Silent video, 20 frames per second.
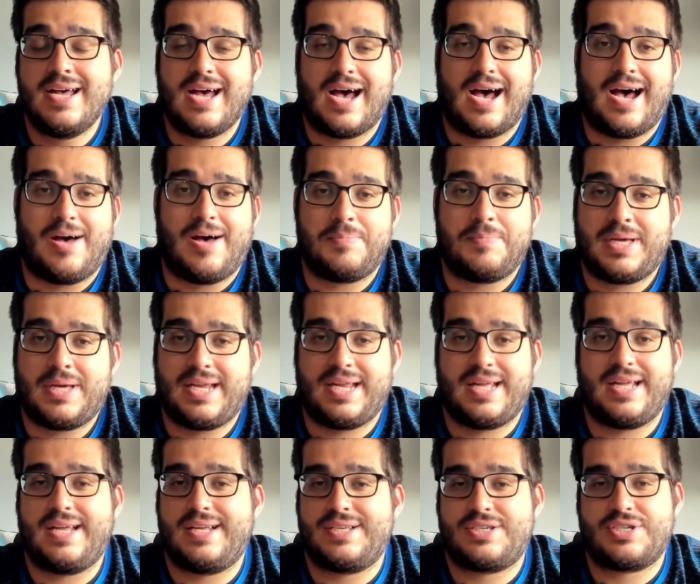And
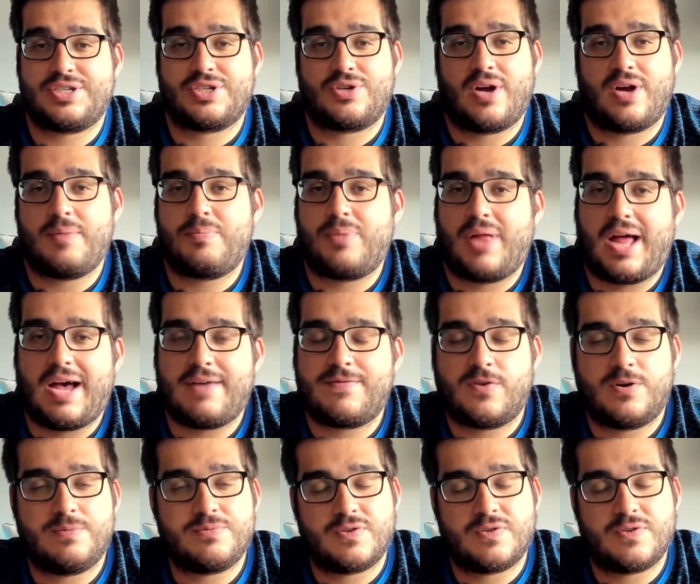it's just a great platform.